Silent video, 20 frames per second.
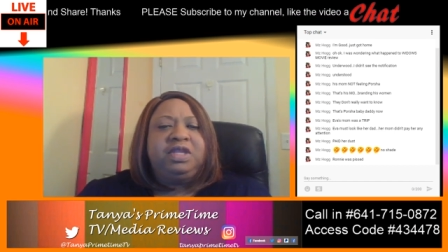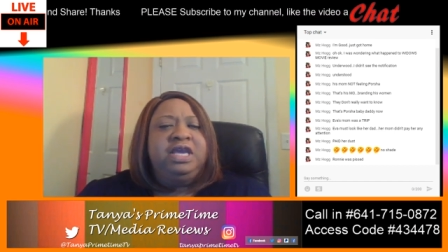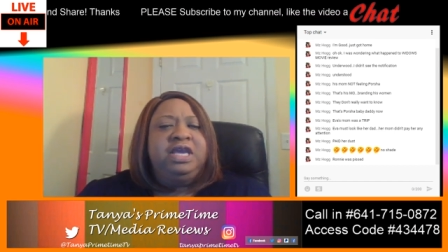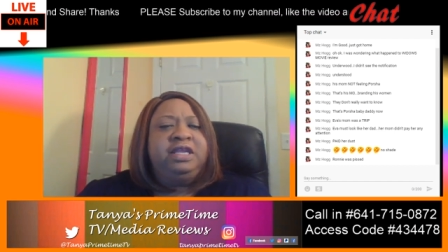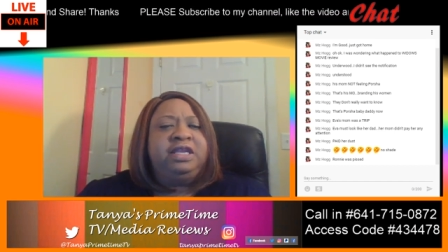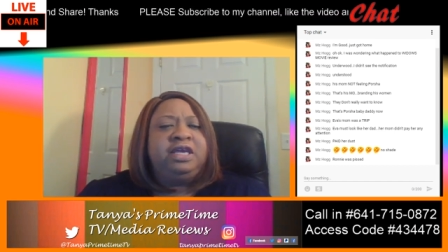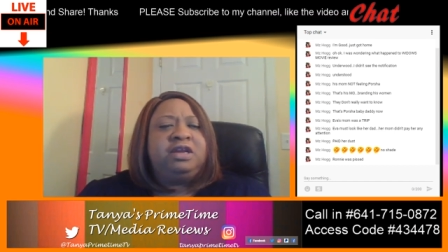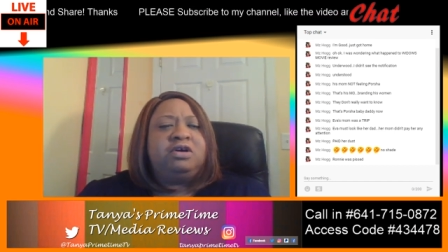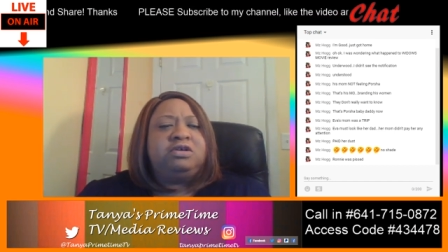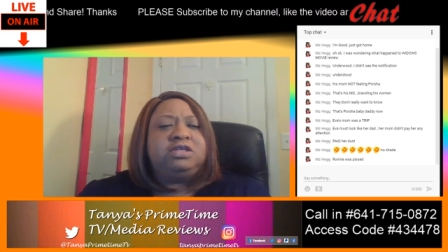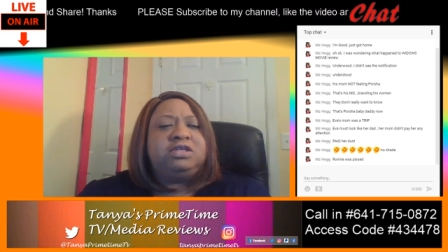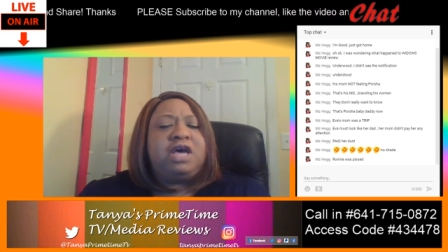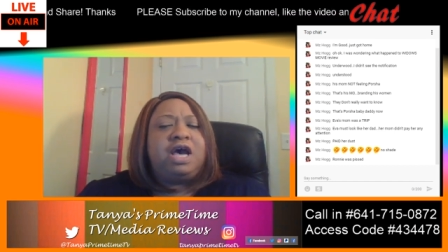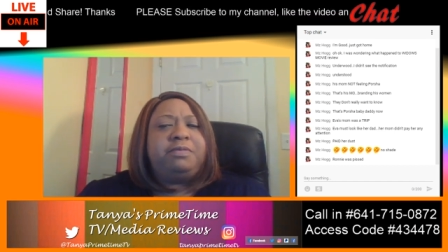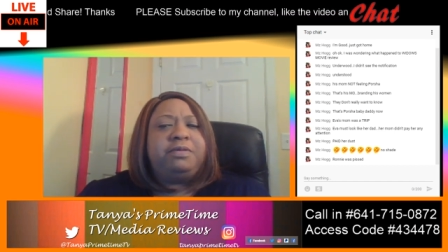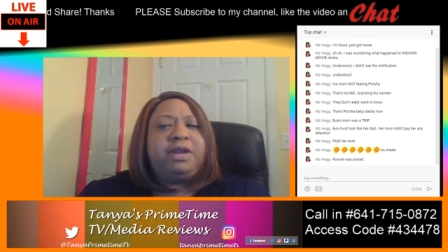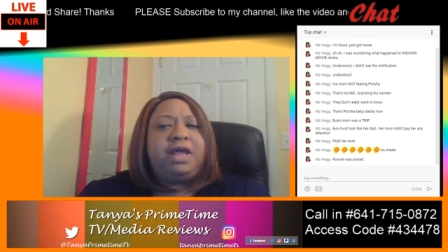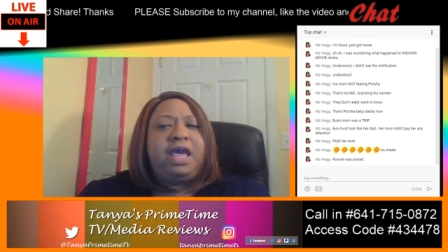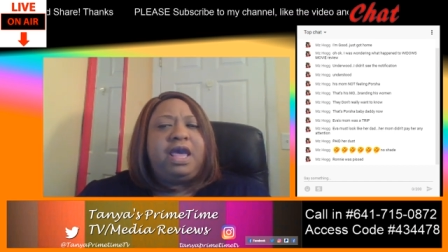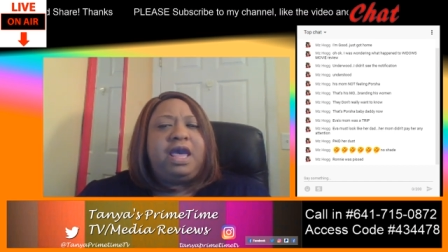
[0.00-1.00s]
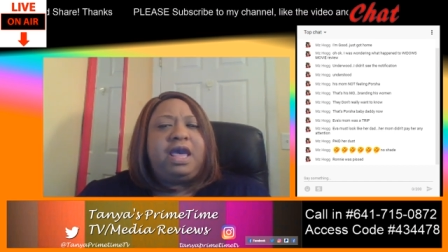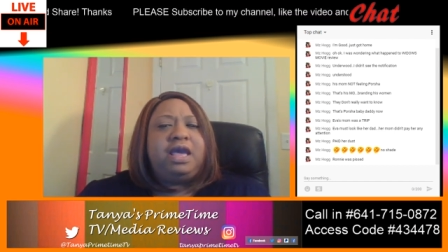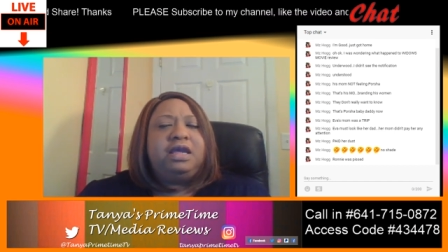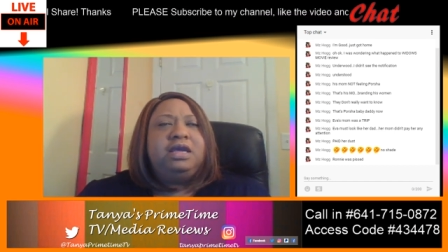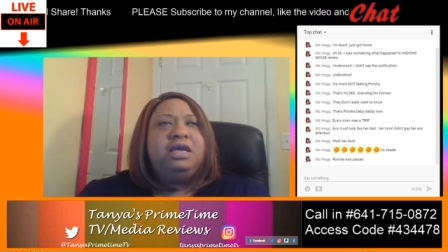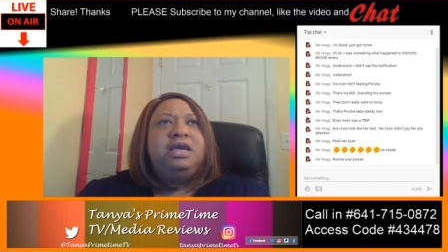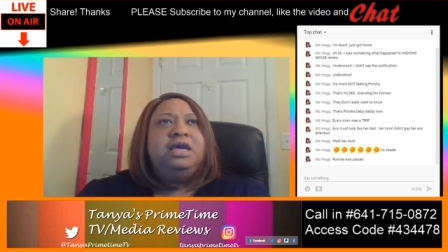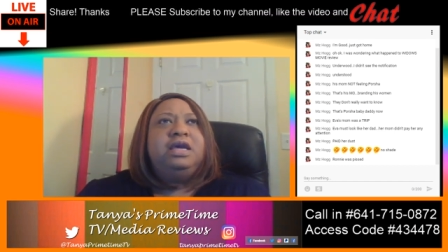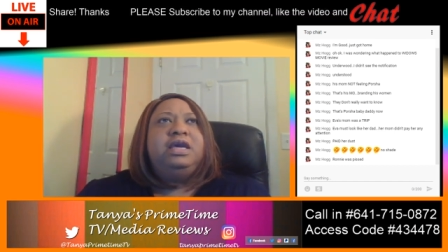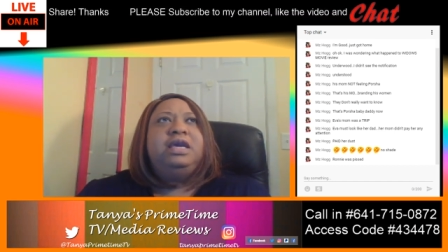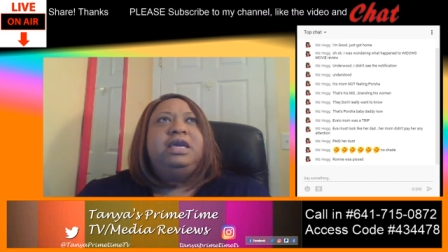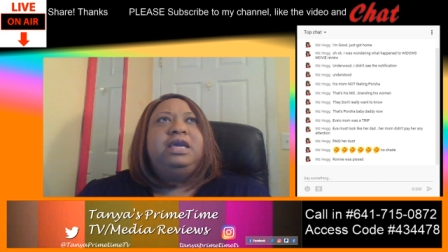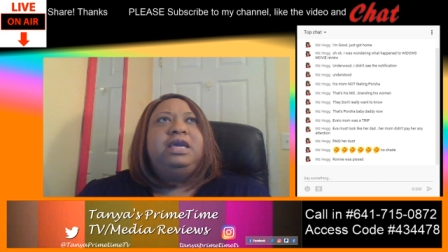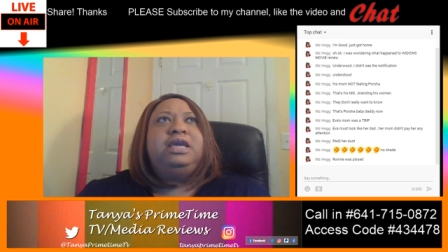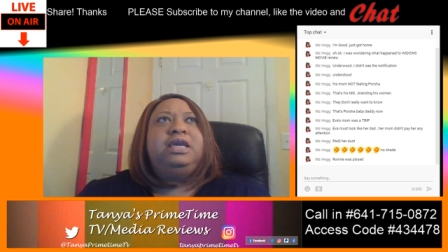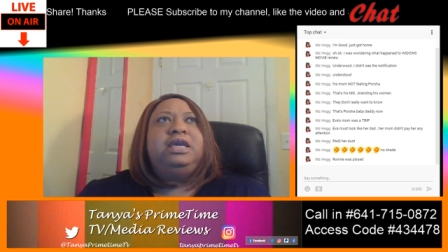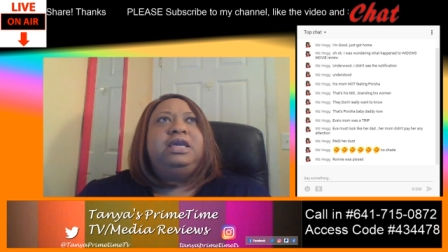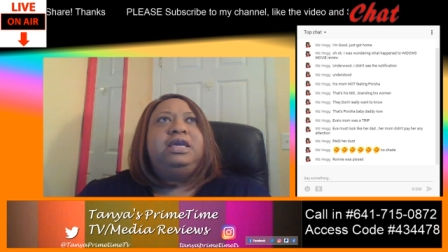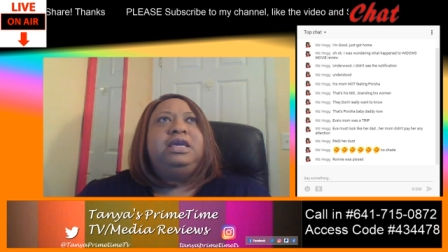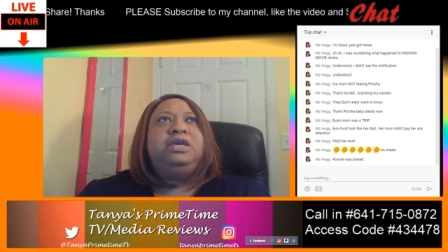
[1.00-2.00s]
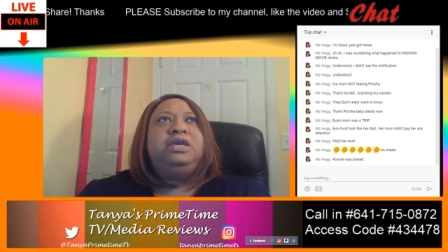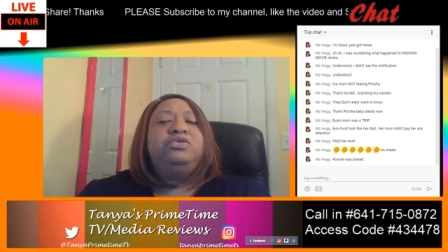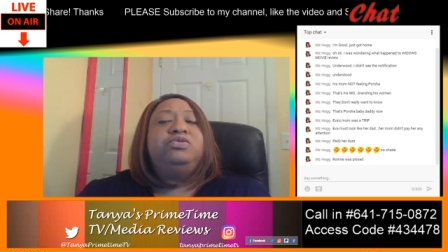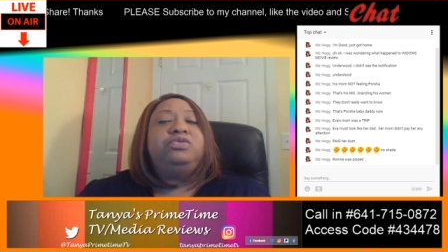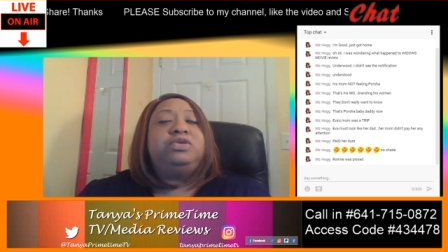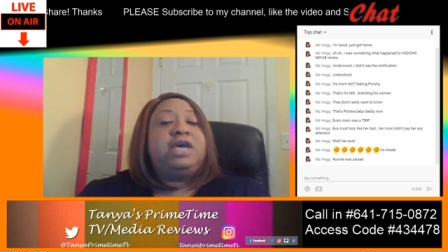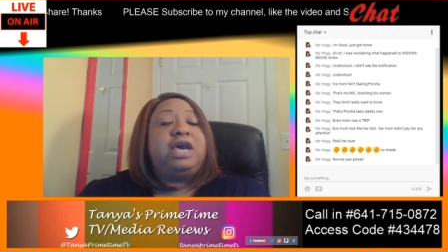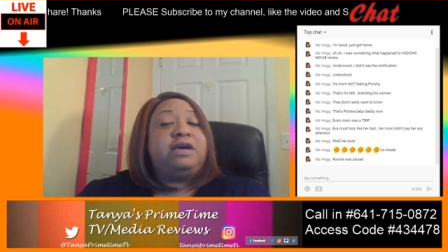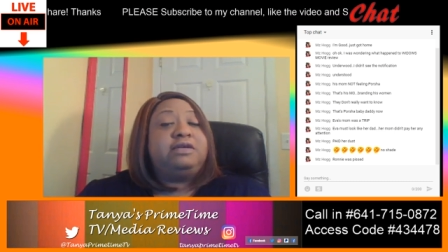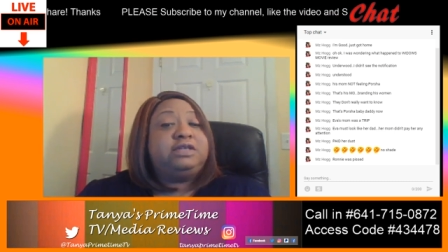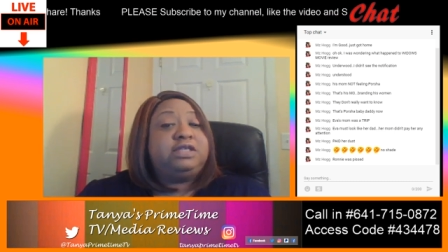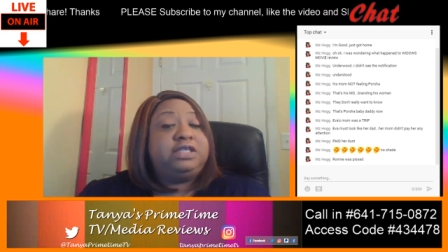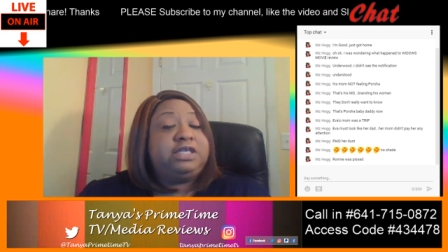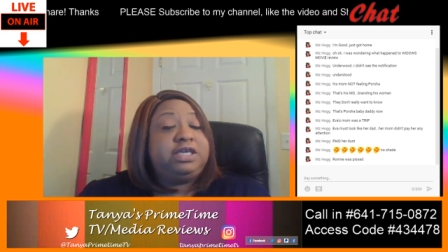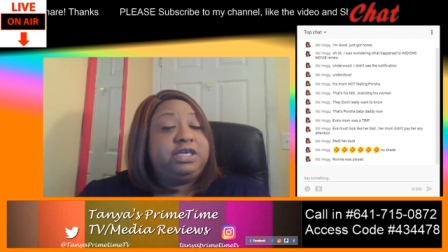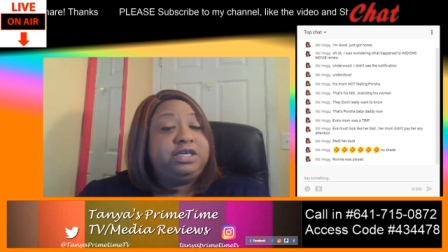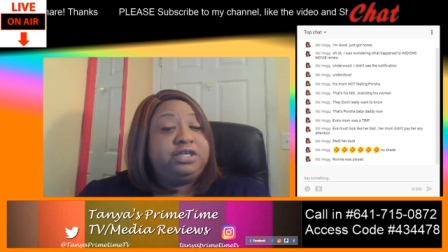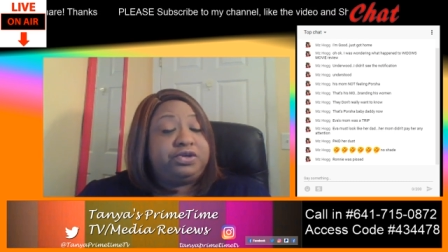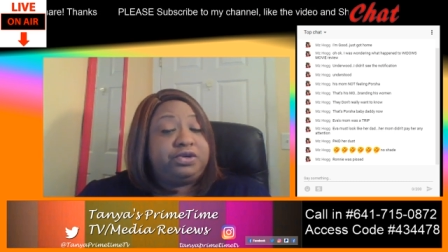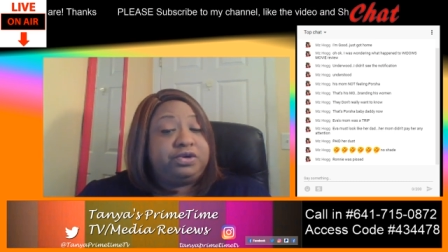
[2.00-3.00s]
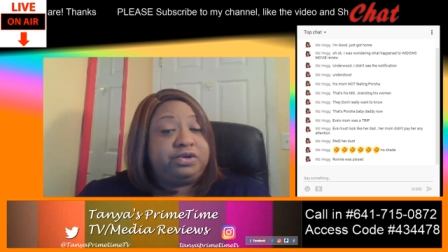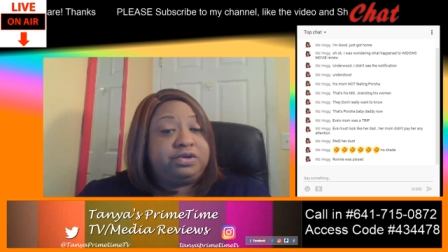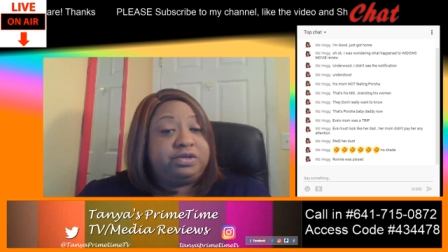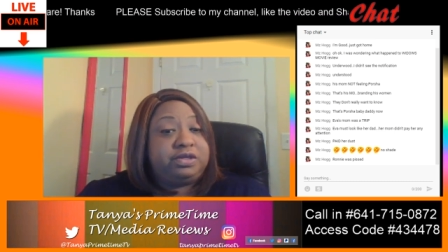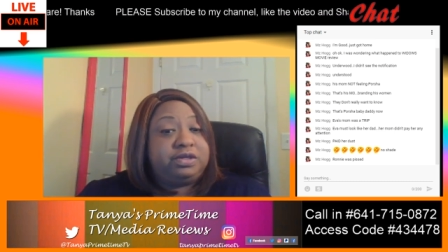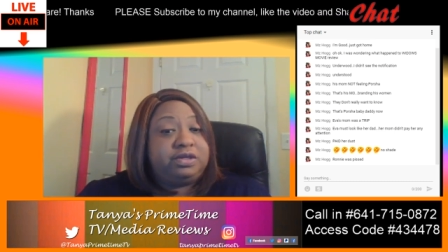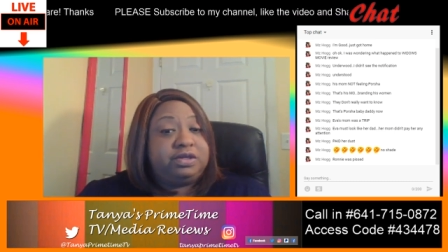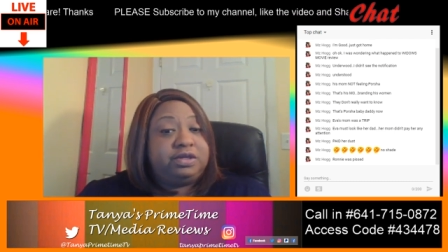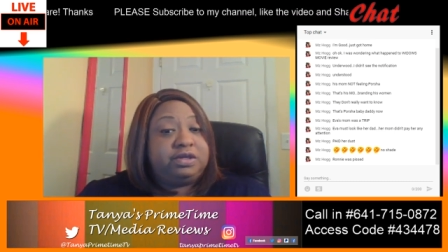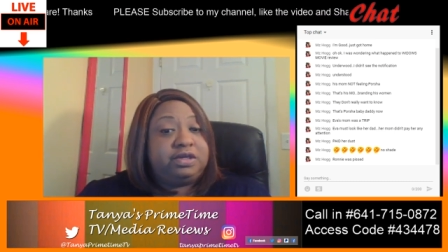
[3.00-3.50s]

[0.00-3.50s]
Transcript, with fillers: and then on top of that, he used to have seizures